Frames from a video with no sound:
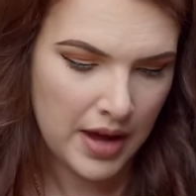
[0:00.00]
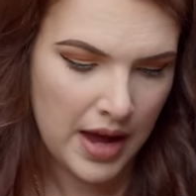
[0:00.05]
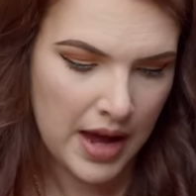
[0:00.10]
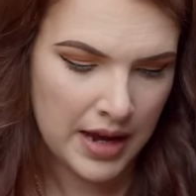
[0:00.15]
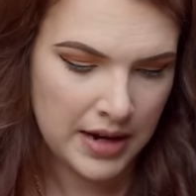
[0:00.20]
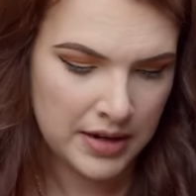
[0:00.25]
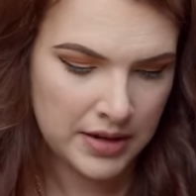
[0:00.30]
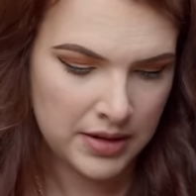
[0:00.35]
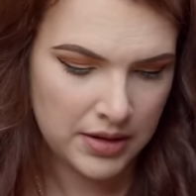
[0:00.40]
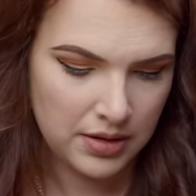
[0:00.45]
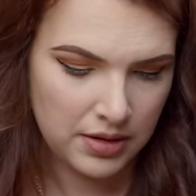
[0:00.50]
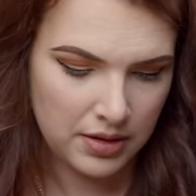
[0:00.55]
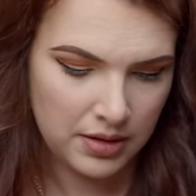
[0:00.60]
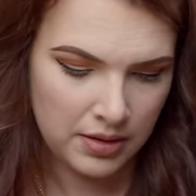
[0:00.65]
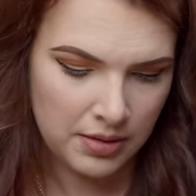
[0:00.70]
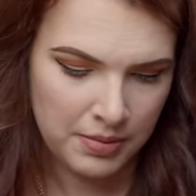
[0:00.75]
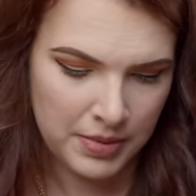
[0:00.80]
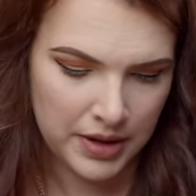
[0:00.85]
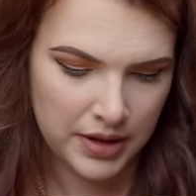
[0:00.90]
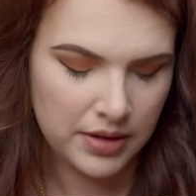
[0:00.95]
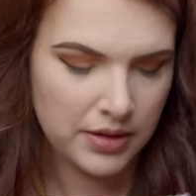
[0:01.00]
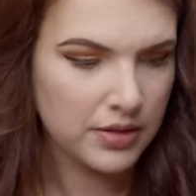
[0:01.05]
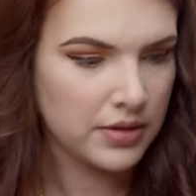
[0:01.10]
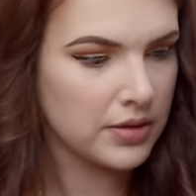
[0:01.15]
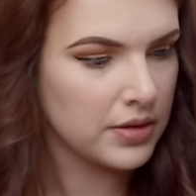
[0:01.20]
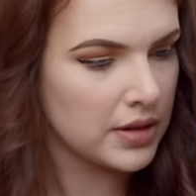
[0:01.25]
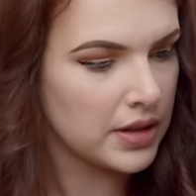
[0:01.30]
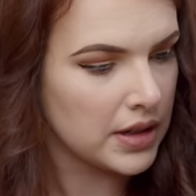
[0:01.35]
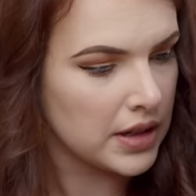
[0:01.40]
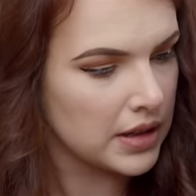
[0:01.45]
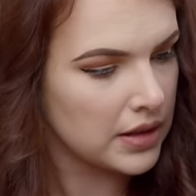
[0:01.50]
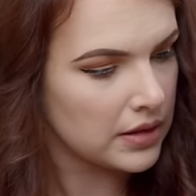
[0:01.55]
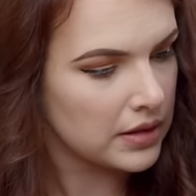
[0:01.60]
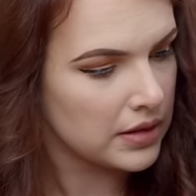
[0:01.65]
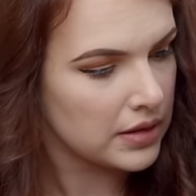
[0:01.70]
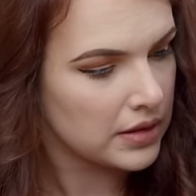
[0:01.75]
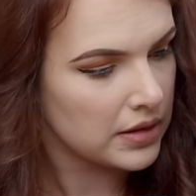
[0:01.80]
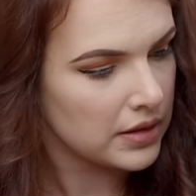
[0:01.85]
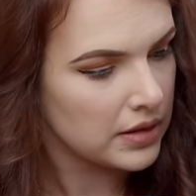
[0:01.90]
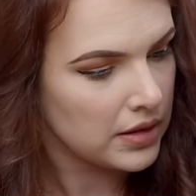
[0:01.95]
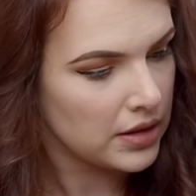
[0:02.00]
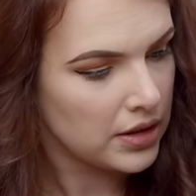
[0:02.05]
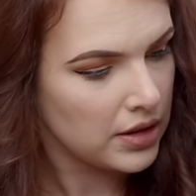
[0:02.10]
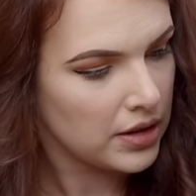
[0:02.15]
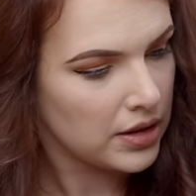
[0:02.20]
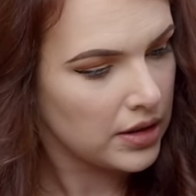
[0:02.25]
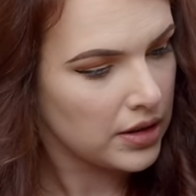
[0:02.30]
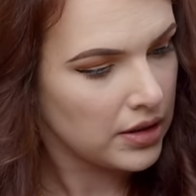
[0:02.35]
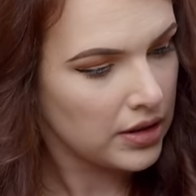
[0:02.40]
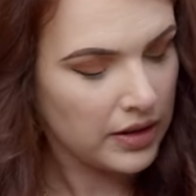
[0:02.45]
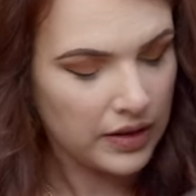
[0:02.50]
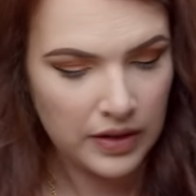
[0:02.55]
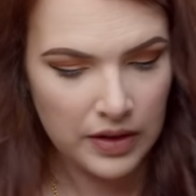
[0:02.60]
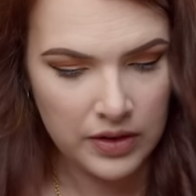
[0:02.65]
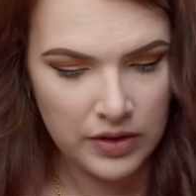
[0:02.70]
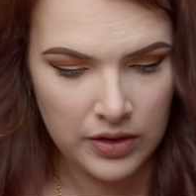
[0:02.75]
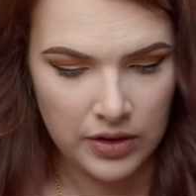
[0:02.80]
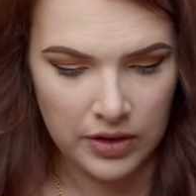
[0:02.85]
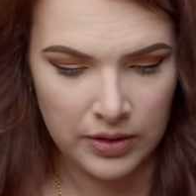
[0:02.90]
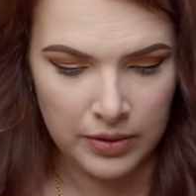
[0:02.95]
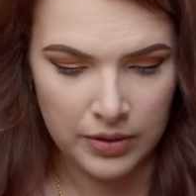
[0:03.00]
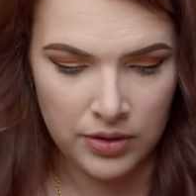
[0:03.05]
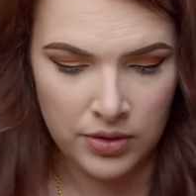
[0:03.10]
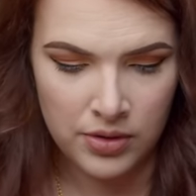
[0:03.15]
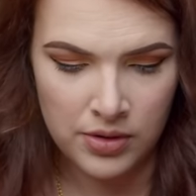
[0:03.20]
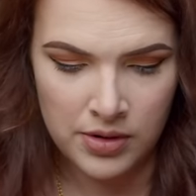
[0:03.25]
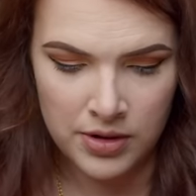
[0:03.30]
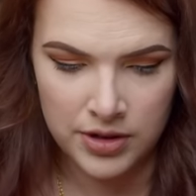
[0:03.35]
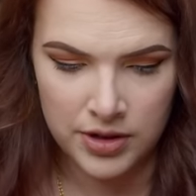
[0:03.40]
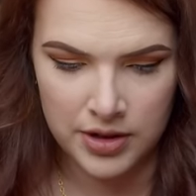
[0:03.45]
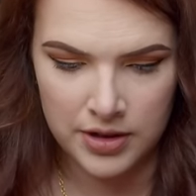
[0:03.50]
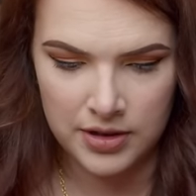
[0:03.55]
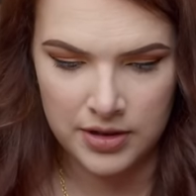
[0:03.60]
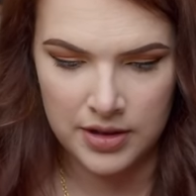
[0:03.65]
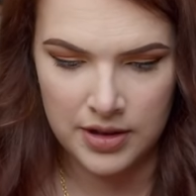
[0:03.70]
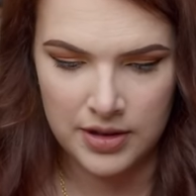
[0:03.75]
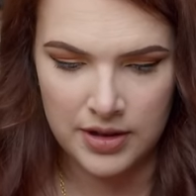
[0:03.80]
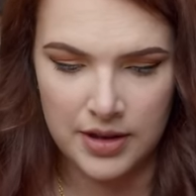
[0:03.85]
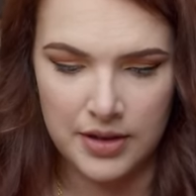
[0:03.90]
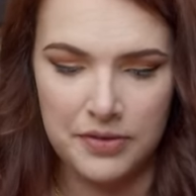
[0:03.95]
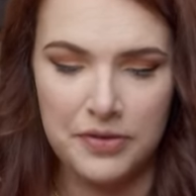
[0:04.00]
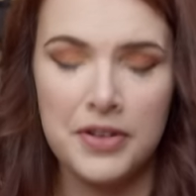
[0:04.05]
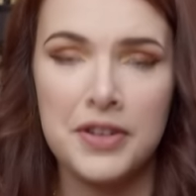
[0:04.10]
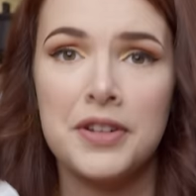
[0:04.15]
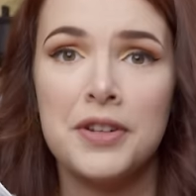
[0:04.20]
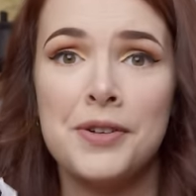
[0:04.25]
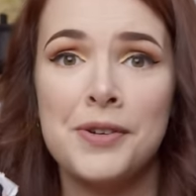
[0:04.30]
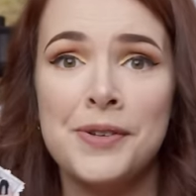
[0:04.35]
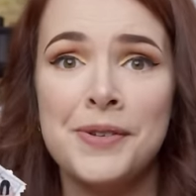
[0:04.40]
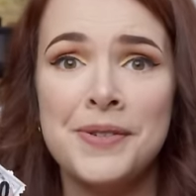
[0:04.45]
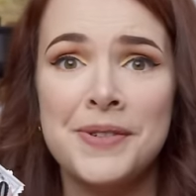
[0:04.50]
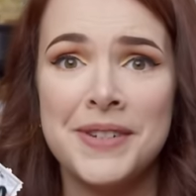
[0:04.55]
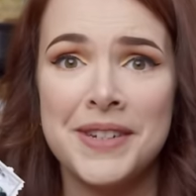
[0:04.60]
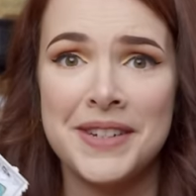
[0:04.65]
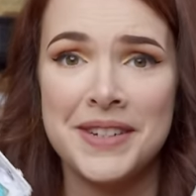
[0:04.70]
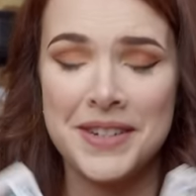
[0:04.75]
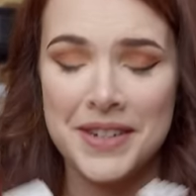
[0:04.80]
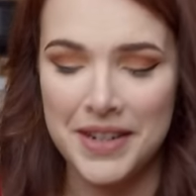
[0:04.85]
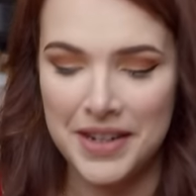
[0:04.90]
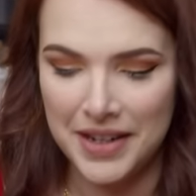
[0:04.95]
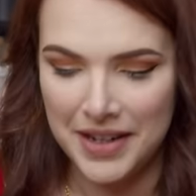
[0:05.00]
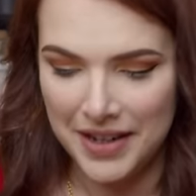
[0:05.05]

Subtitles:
And oh my goodness, this is just gorgeous that they've included.